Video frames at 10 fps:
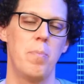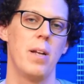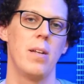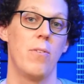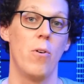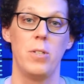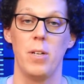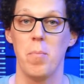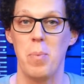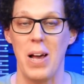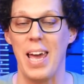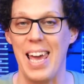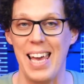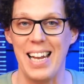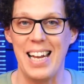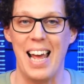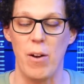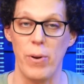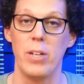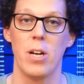but of course you can plug it in
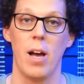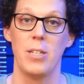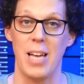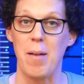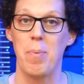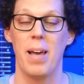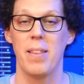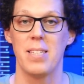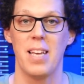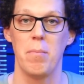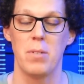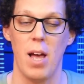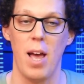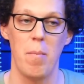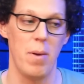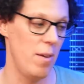and recharge and play at the same time